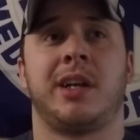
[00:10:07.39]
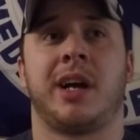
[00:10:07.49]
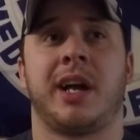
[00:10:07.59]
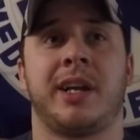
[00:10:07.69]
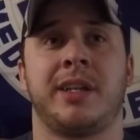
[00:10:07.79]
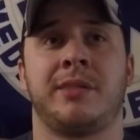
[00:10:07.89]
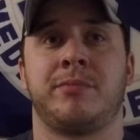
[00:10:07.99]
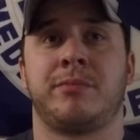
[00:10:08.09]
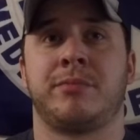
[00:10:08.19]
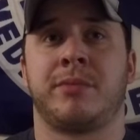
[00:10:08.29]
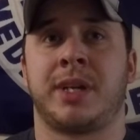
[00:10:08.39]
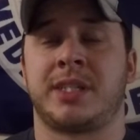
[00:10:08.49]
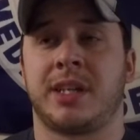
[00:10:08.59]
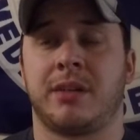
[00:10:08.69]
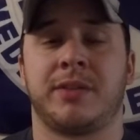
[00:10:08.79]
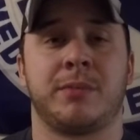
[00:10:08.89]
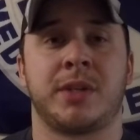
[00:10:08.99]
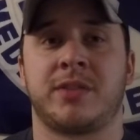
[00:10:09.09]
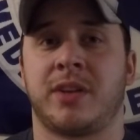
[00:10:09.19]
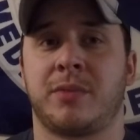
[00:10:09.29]
I myself and a
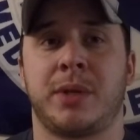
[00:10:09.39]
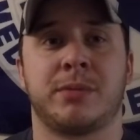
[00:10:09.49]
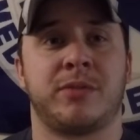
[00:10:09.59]
bunch of other people